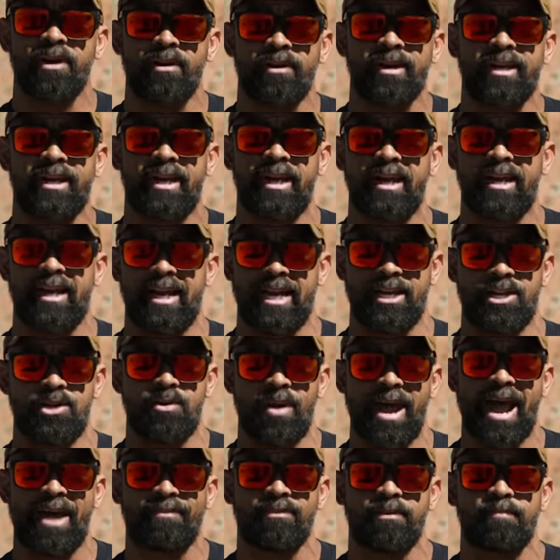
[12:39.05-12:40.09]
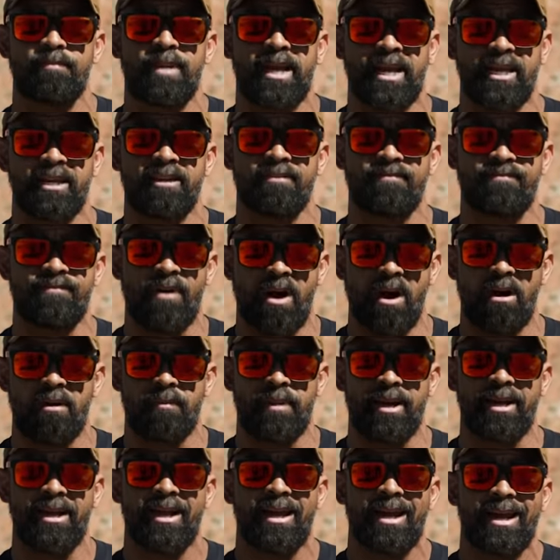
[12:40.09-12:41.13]
is very key. And you have to be in an
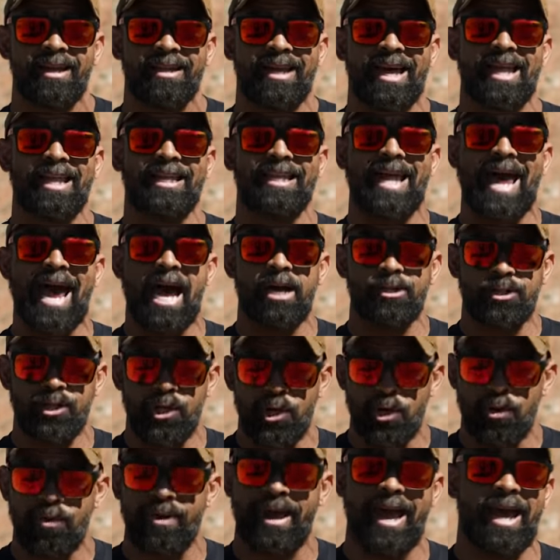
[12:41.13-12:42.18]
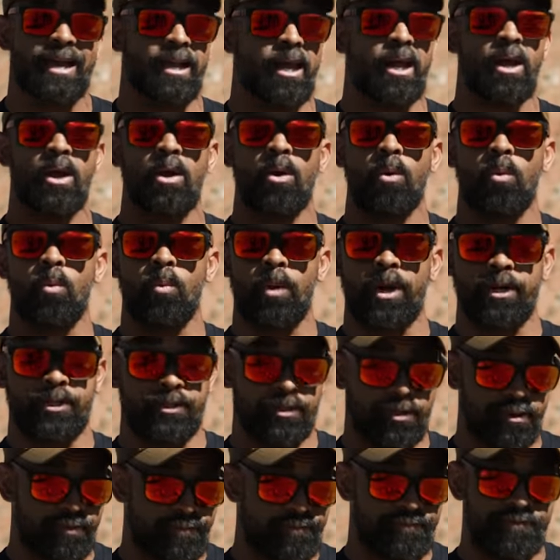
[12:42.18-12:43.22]
environment that allows you to do that.
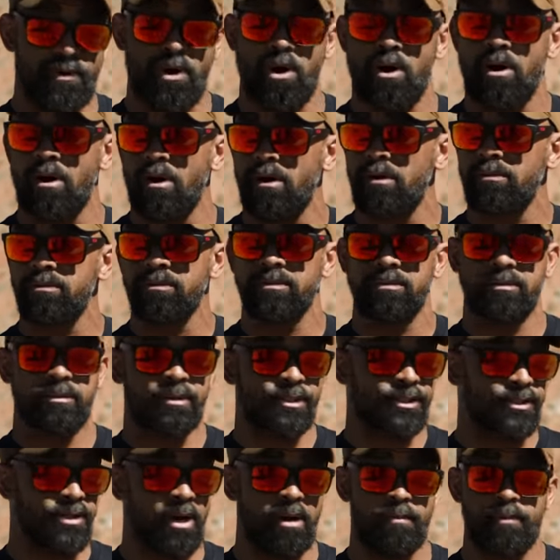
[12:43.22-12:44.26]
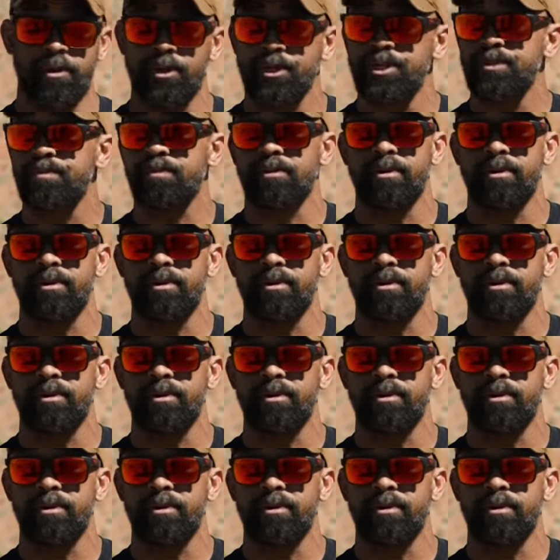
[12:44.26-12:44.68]
Winter, fall, summer,